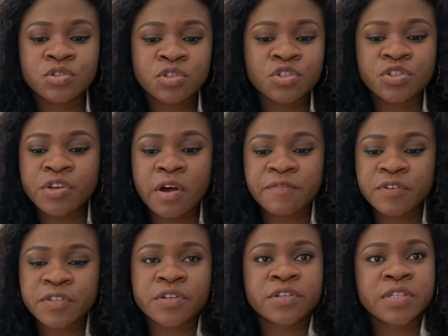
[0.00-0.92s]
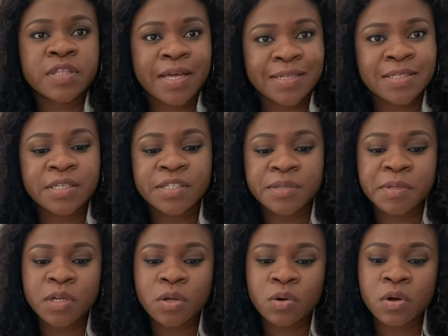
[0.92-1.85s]
it just offers us that
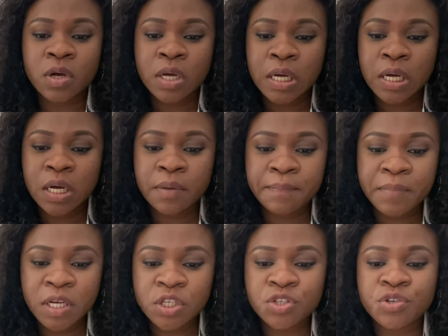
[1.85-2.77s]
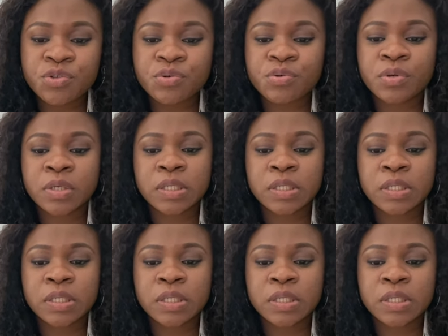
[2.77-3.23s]
intimate look um, into